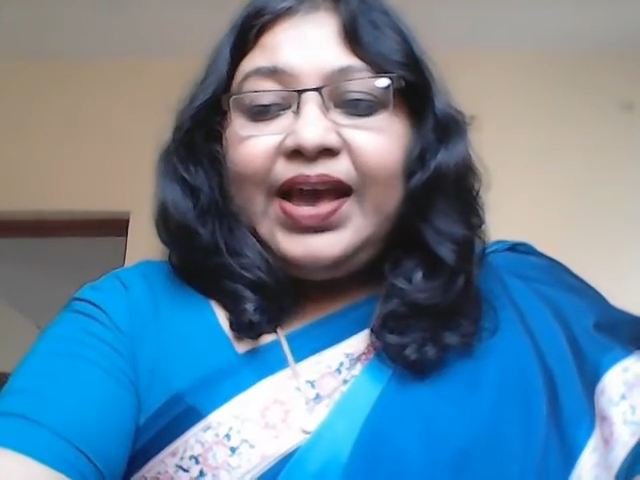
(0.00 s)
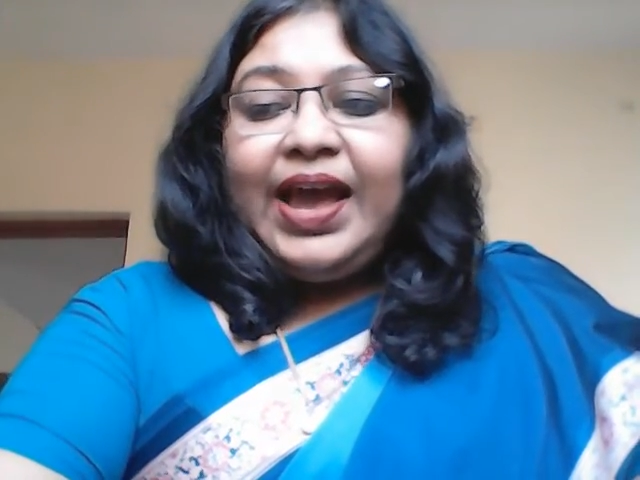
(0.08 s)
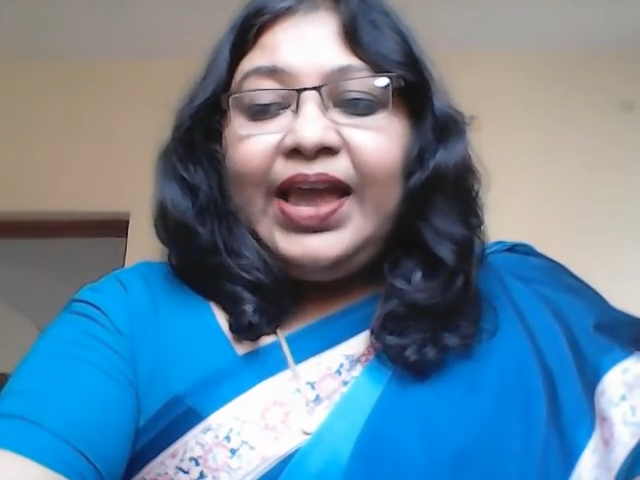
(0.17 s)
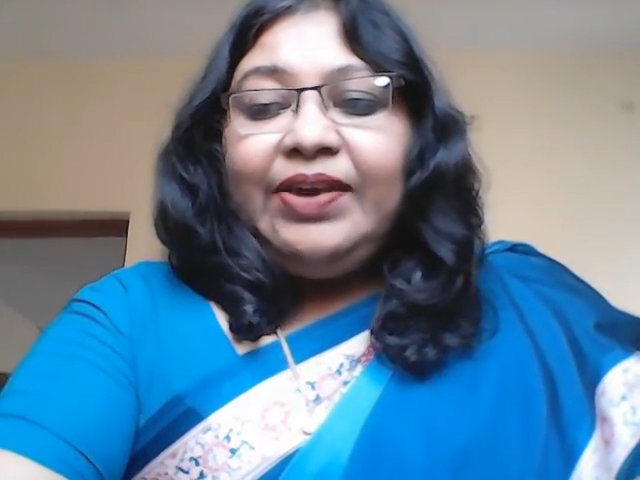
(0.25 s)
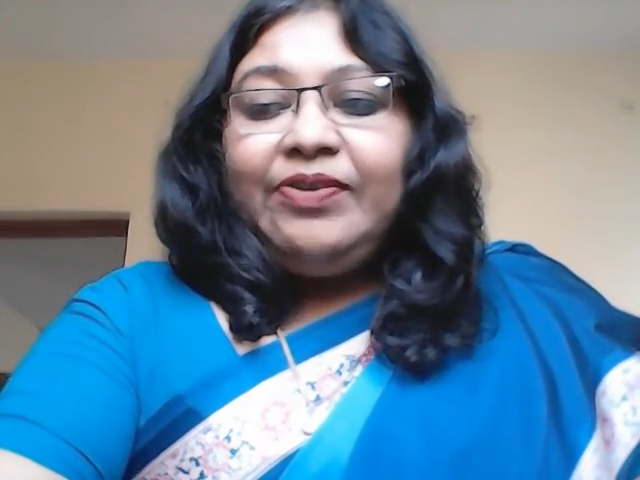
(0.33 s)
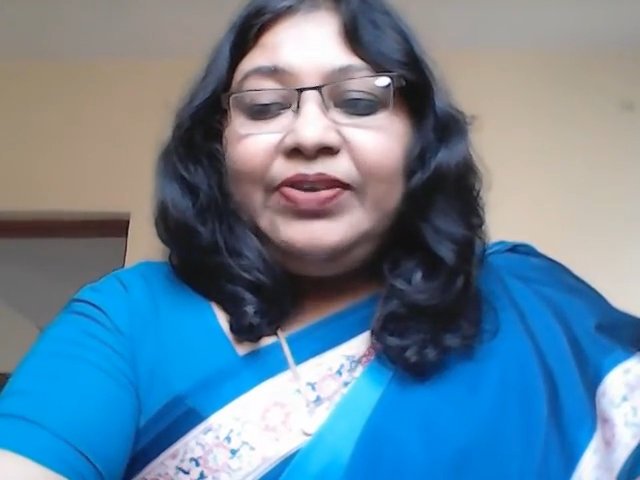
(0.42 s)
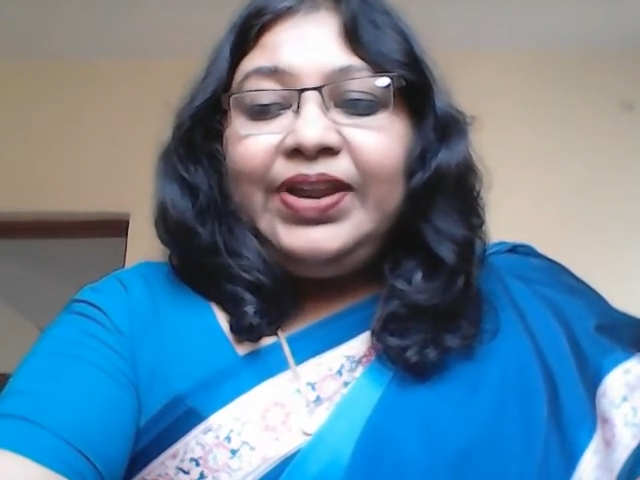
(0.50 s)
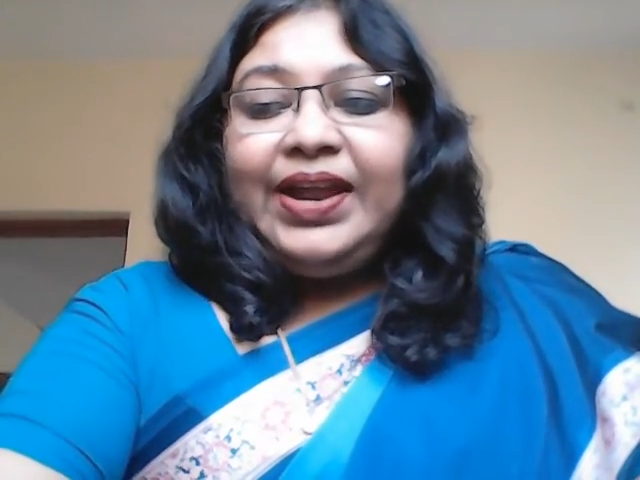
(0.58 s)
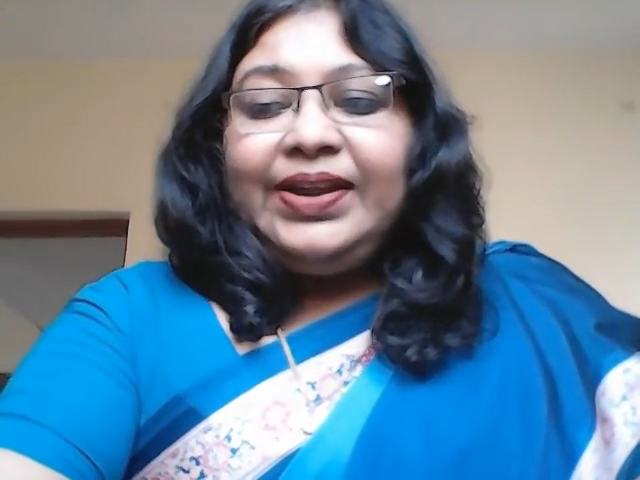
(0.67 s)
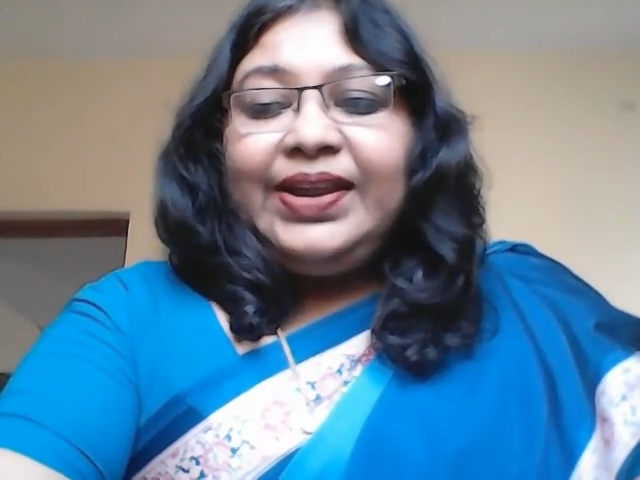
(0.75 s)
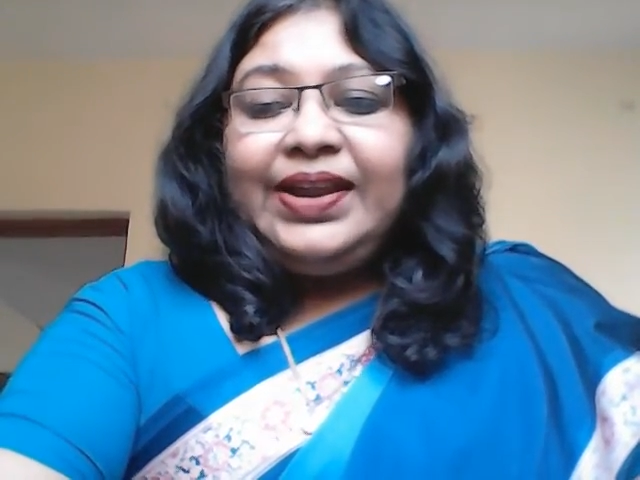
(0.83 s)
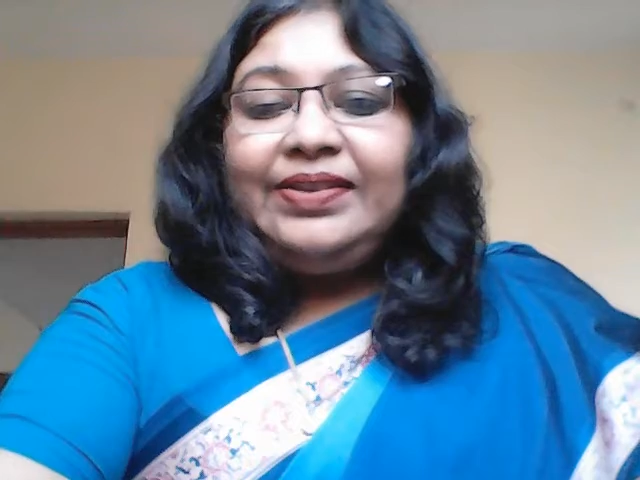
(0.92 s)
I could
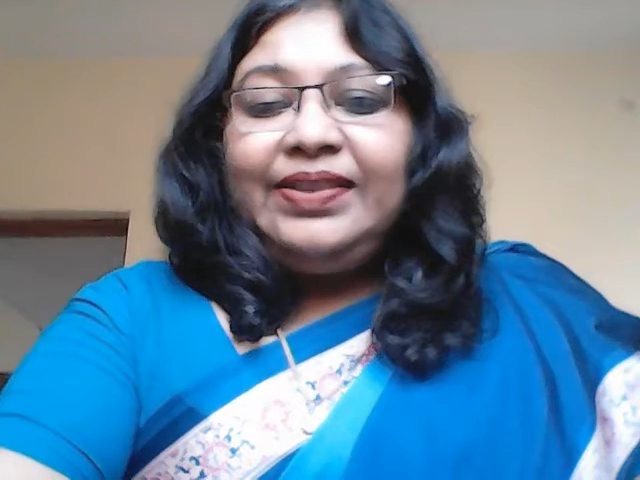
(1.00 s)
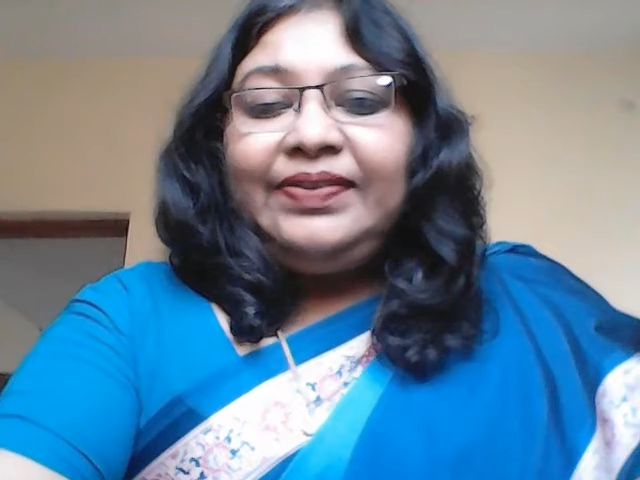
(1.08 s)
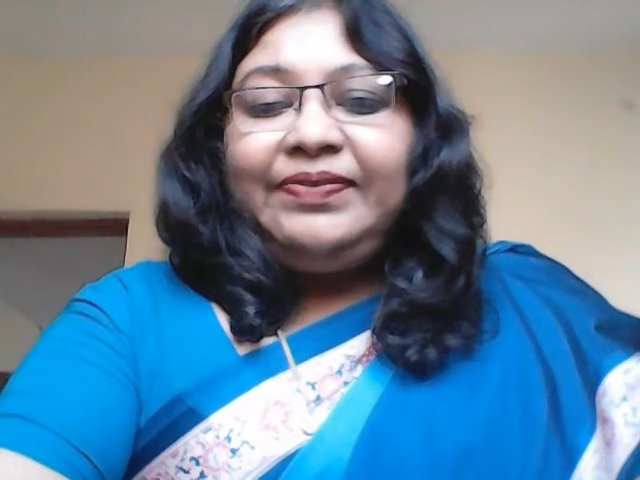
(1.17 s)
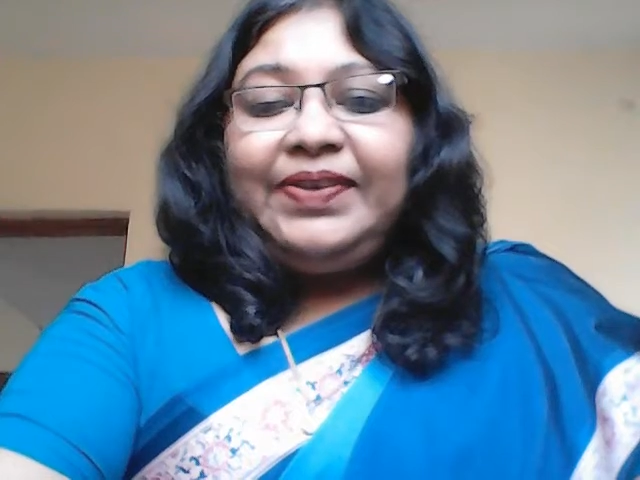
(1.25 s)
attend this